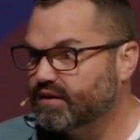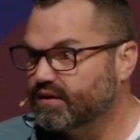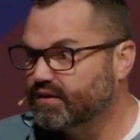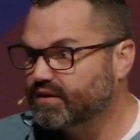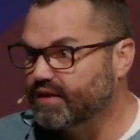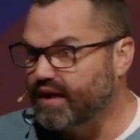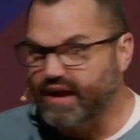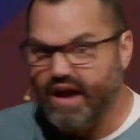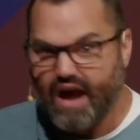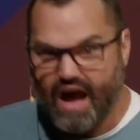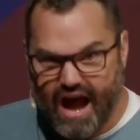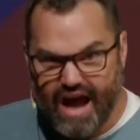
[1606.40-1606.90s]

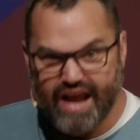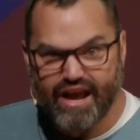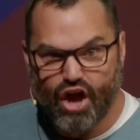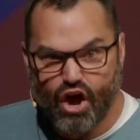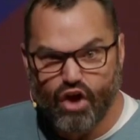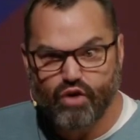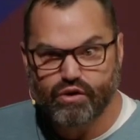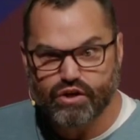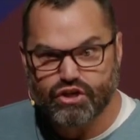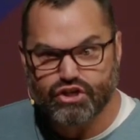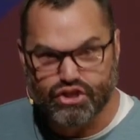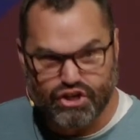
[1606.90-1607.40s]
Like, I
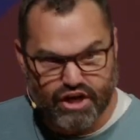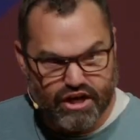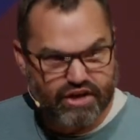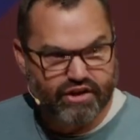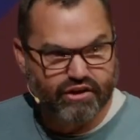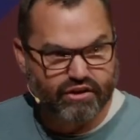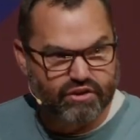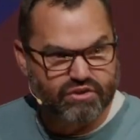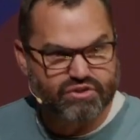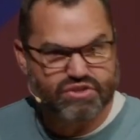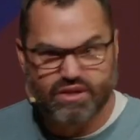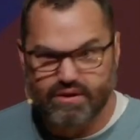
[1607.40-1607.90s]
go to
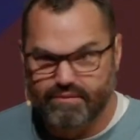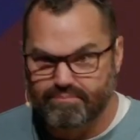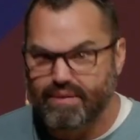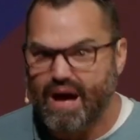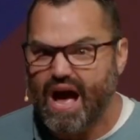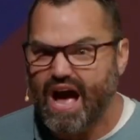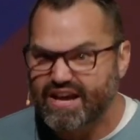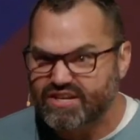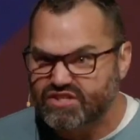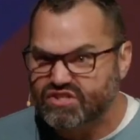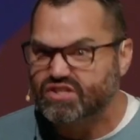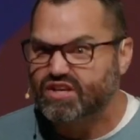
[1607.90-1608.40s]
Shields and
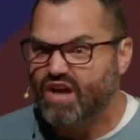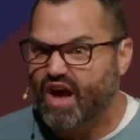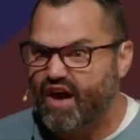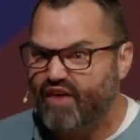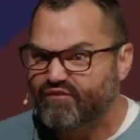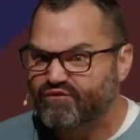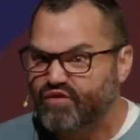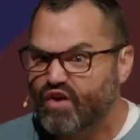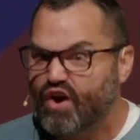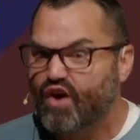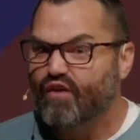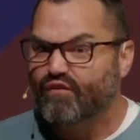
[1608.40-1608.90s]
buy stuff
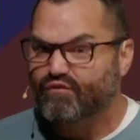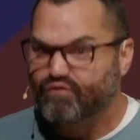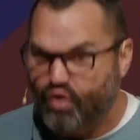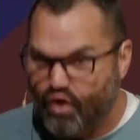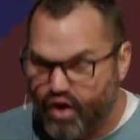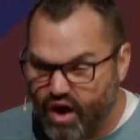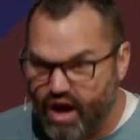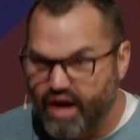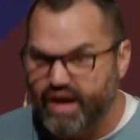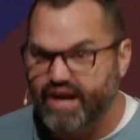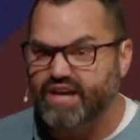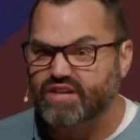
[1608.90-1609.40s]
for
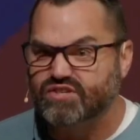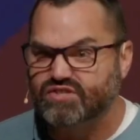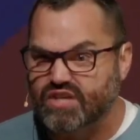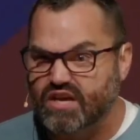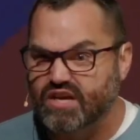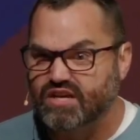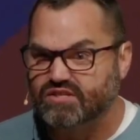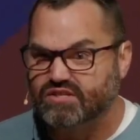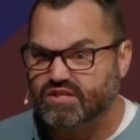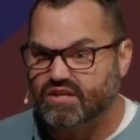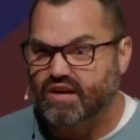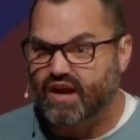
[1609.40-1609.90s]
hunting
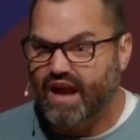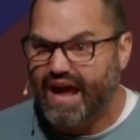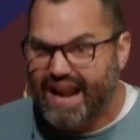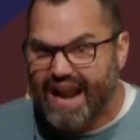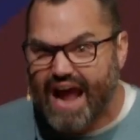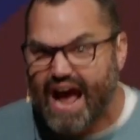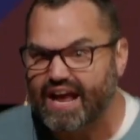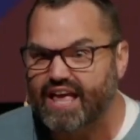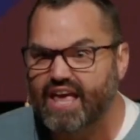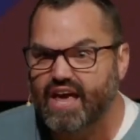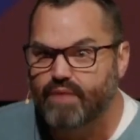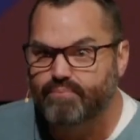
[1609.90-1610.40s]
season, and
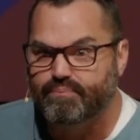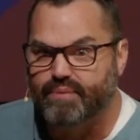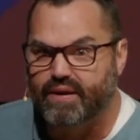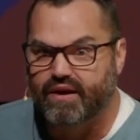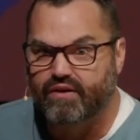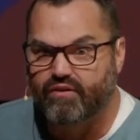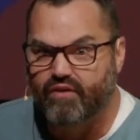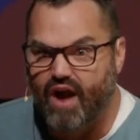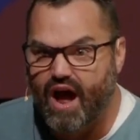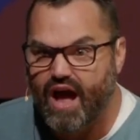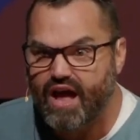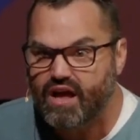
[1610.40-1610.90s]
I keep it,
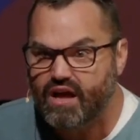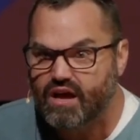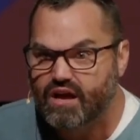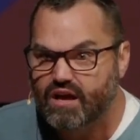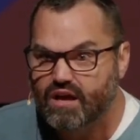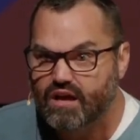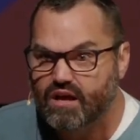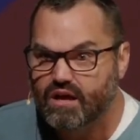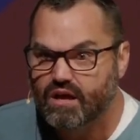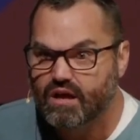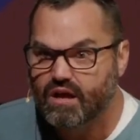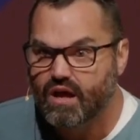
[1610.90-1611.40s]
right?
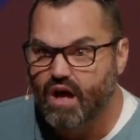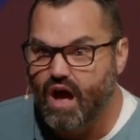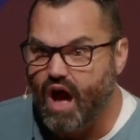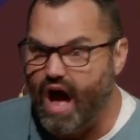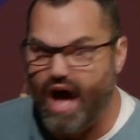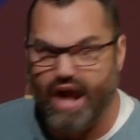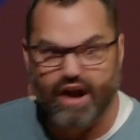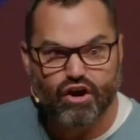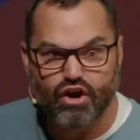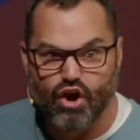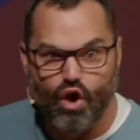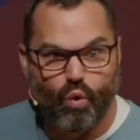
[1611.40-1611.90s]
I
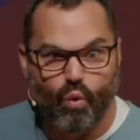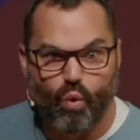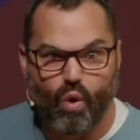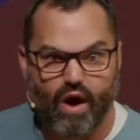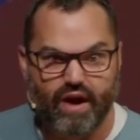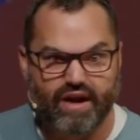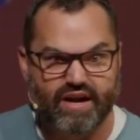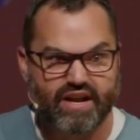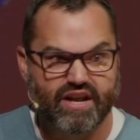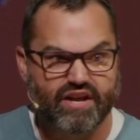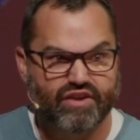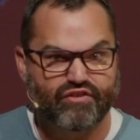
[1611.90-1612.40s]
don't know what
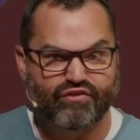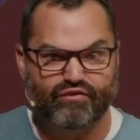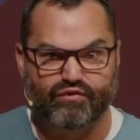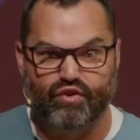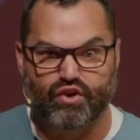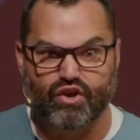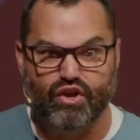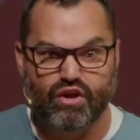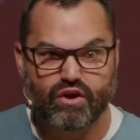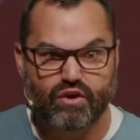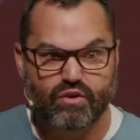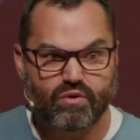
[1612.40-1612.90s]
it is for
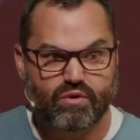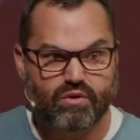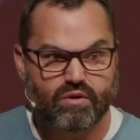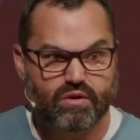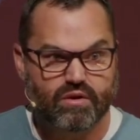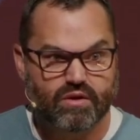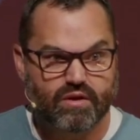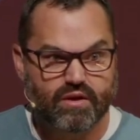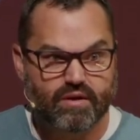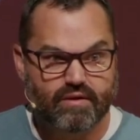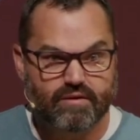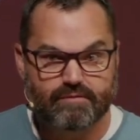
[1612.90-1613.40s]
you.
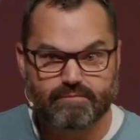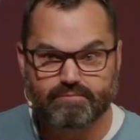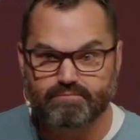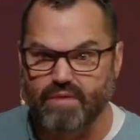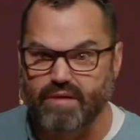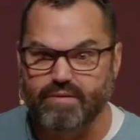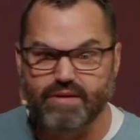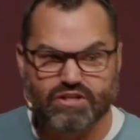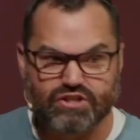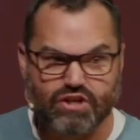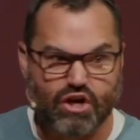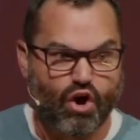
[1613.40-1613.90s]

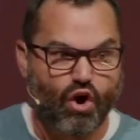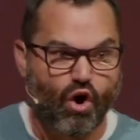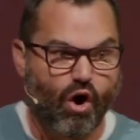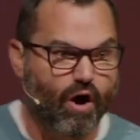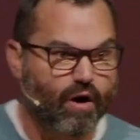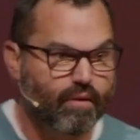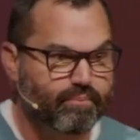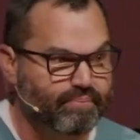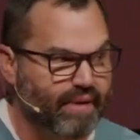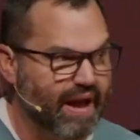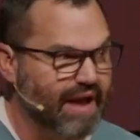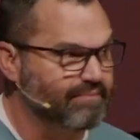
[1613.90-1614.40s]
Maybe it's a car
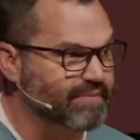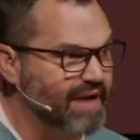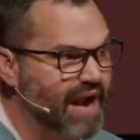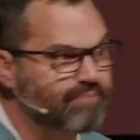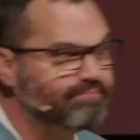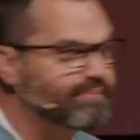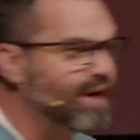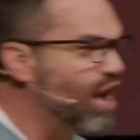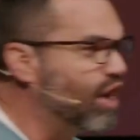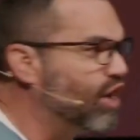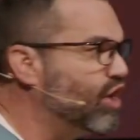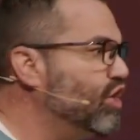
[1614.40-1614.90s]
payment. I
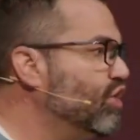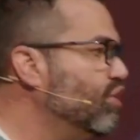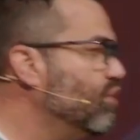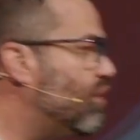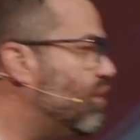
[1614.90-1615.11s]
bought a new